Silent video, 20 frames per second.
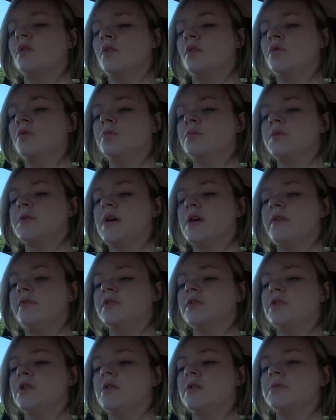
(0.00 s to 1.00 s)
oops, I
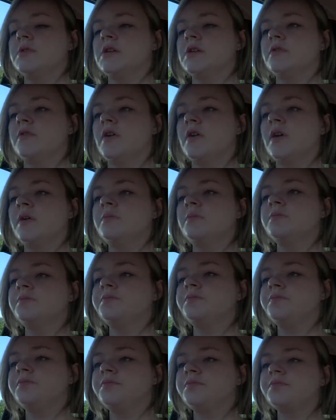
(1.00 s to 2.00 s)
haven't typed it right.
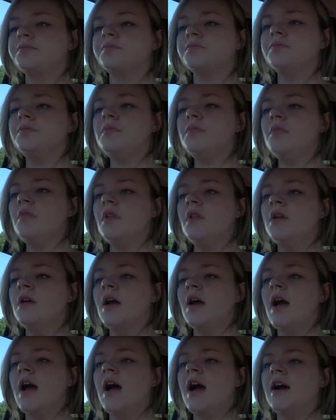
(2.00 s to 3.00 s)

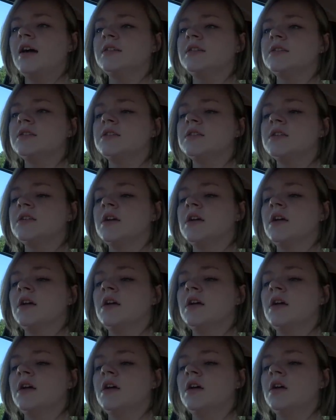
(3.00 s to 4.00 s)
And
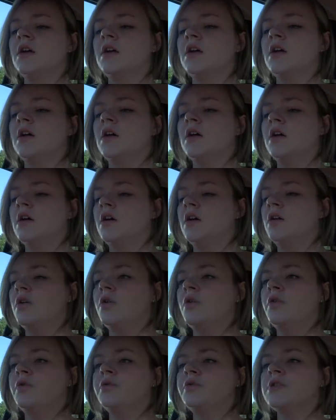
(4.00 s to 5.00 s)

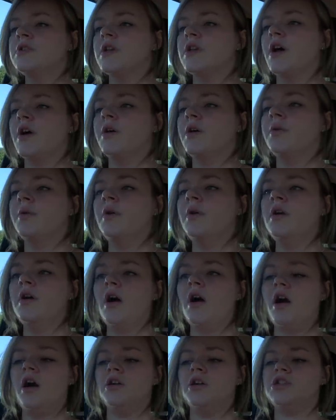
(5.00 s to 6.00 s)
also,
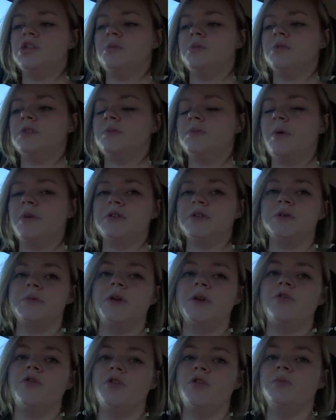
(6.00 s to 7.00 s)
Archie was supposed to
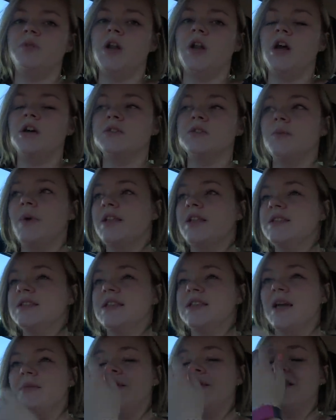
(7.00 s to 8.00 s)
be groomed last
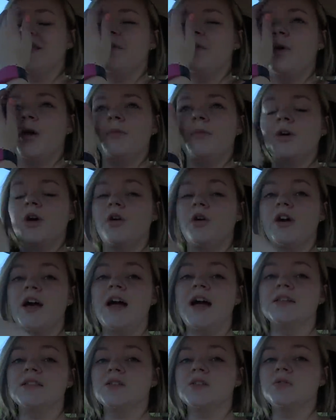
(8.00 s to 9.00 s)
Wednesday, but the appointment got
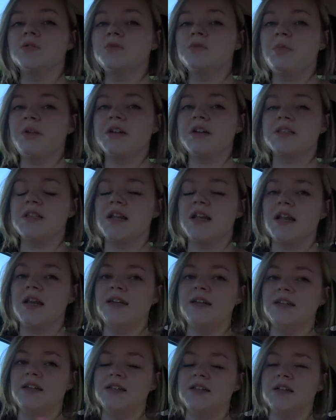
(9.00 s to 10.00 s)
cancelled because the
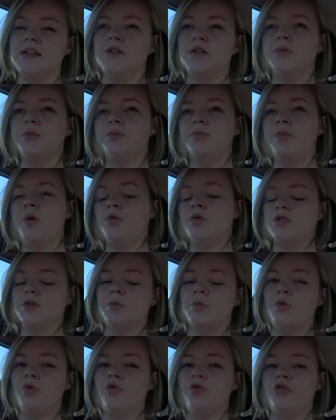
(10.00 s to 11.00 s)
lady's little
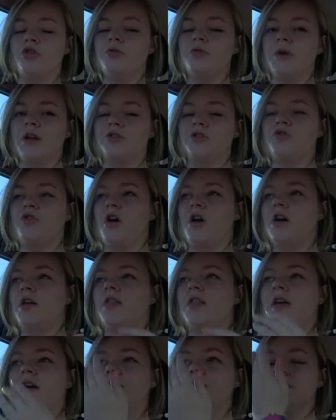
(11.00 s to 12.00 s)
portable grooming truck
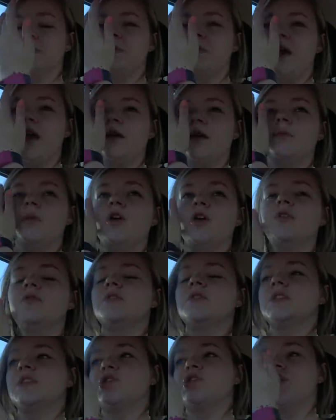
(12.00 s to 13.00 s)
thing was being
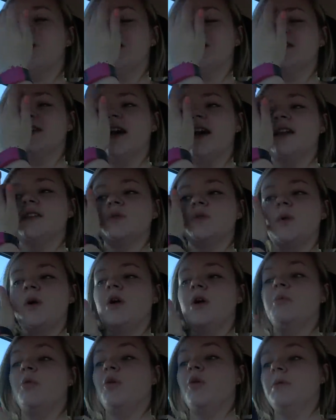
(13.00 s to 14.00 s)
moved, so she had to cancel
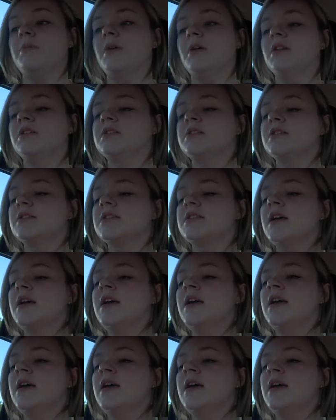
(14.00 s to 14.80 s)
her appointments.